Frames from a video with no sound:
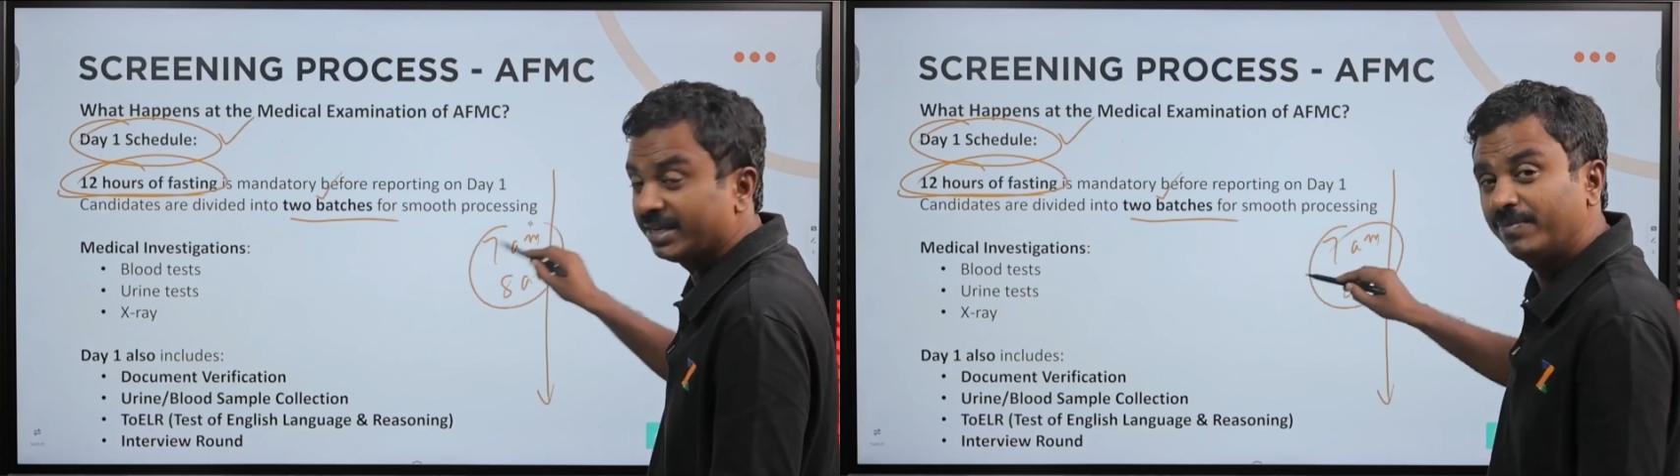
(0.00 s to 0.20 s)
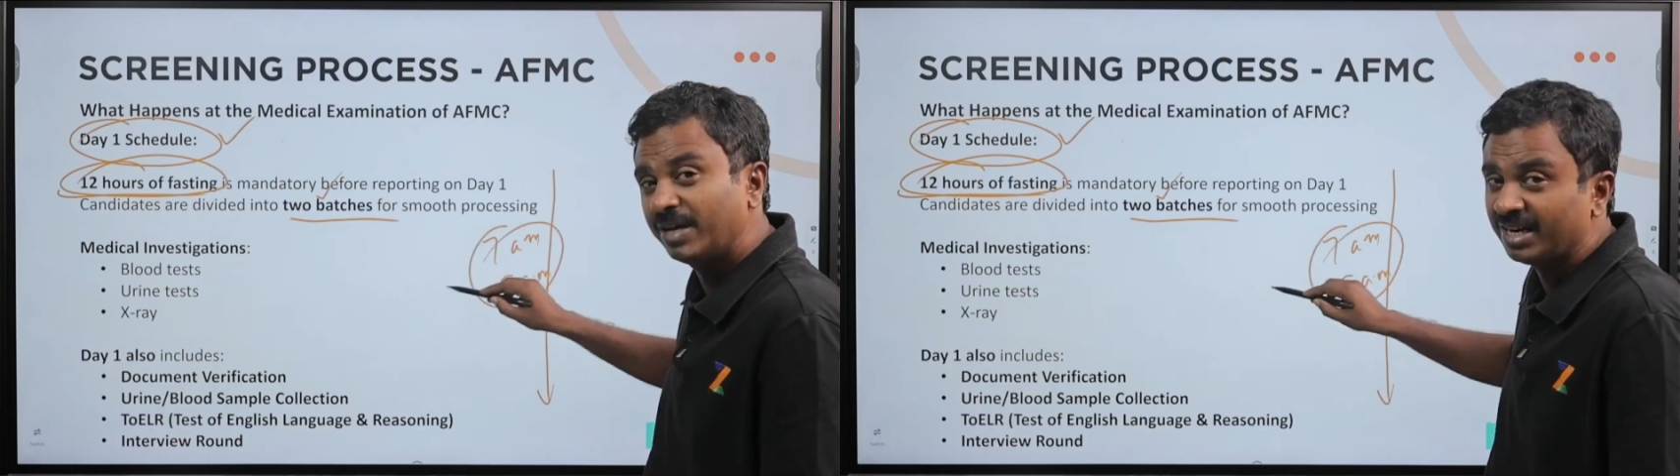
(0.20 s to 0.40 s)

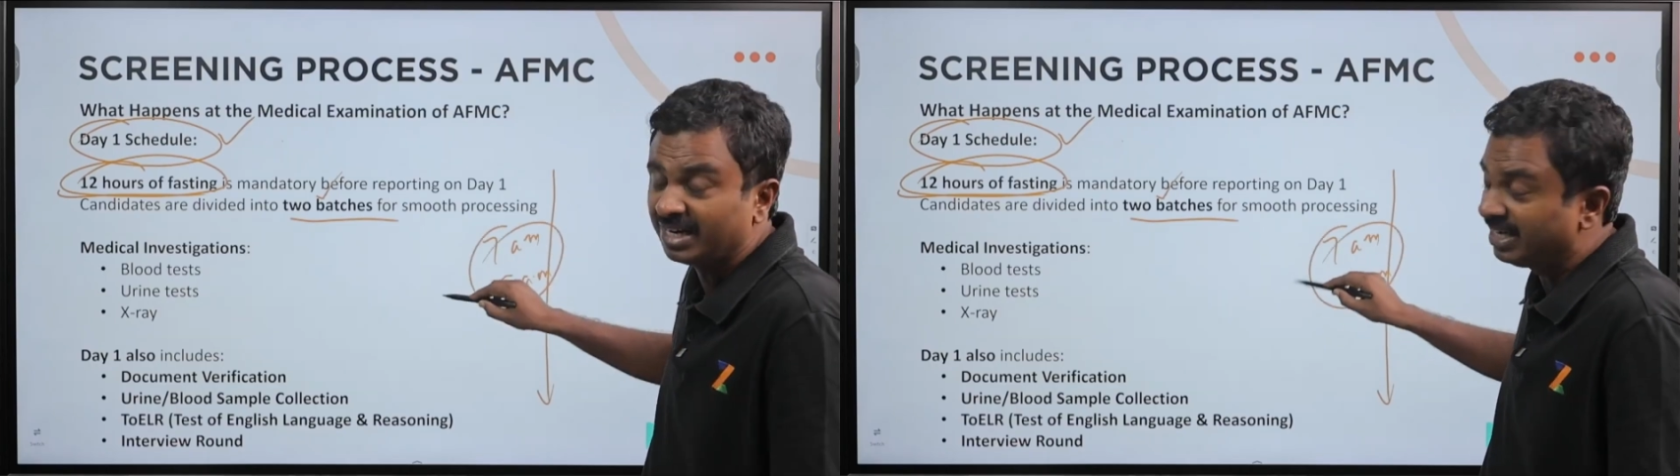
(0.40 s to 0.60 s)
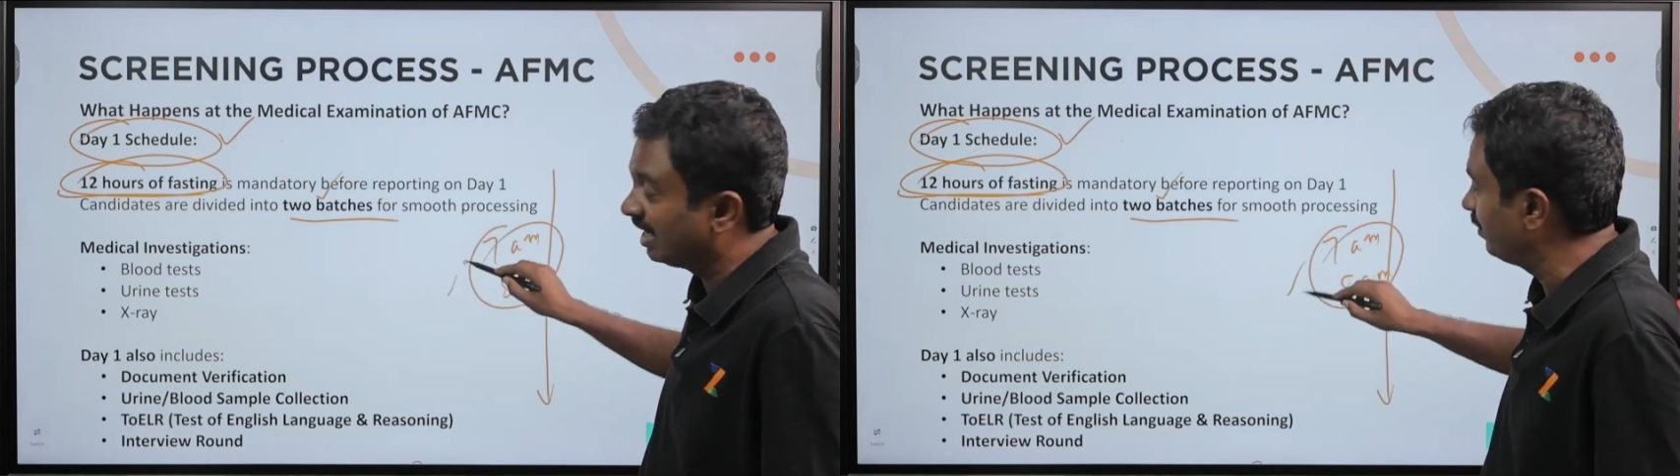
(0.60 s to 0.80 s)
time. They will
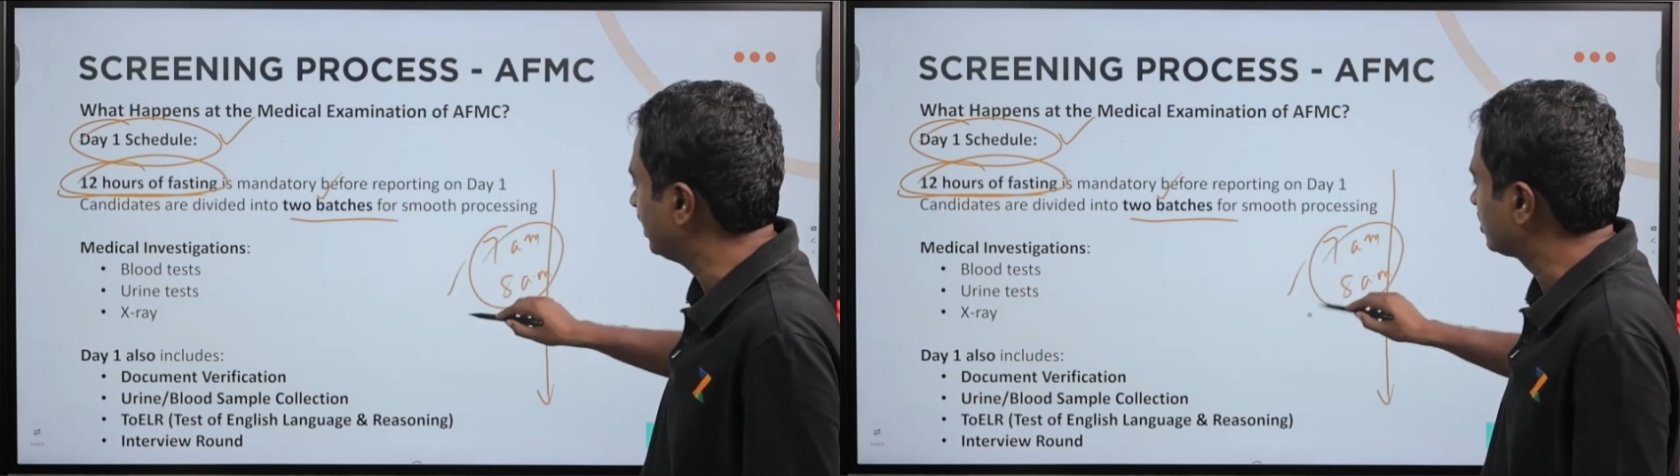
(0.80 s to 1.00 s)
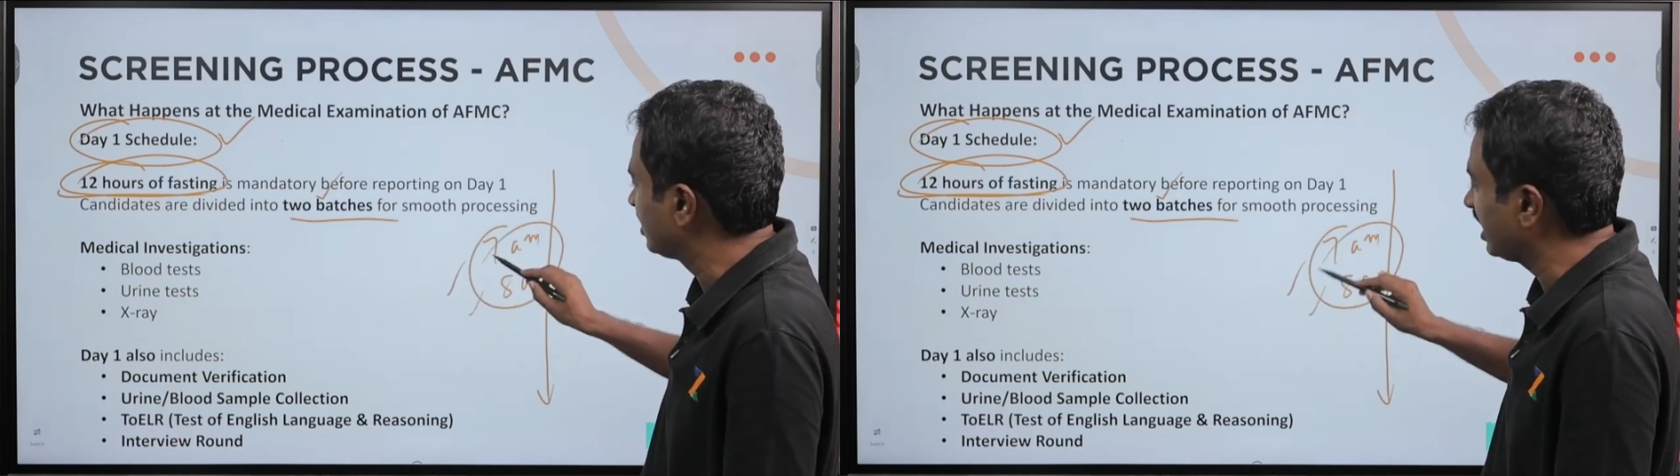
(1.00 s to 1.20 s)
clearly
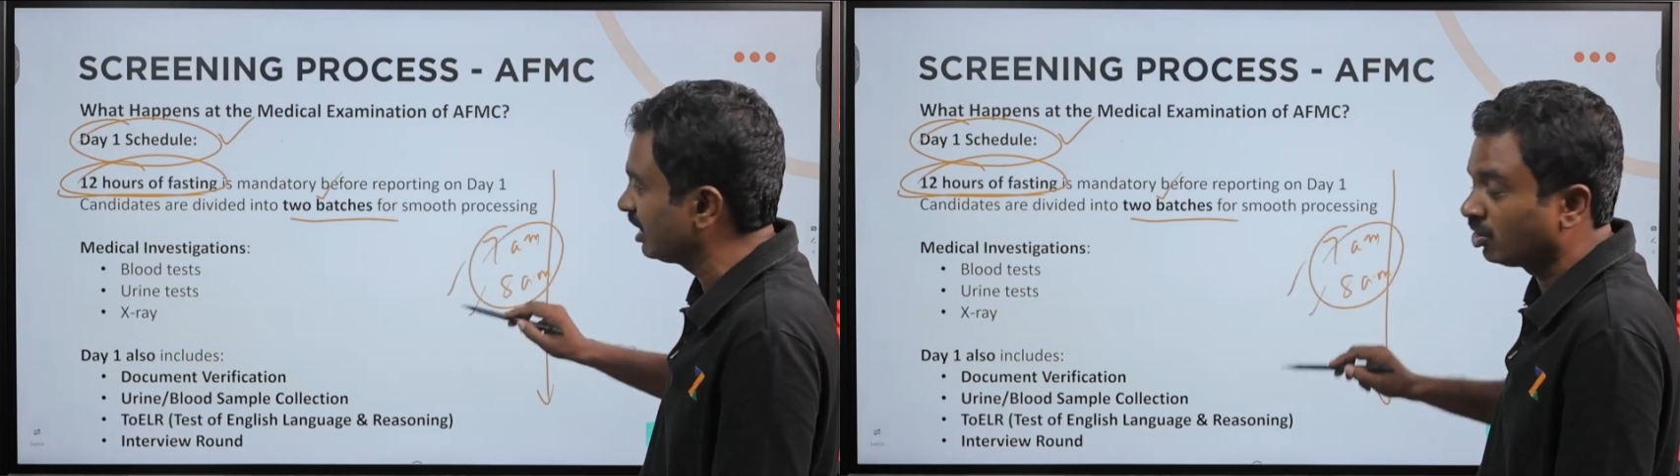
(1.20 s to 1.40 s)
mention that in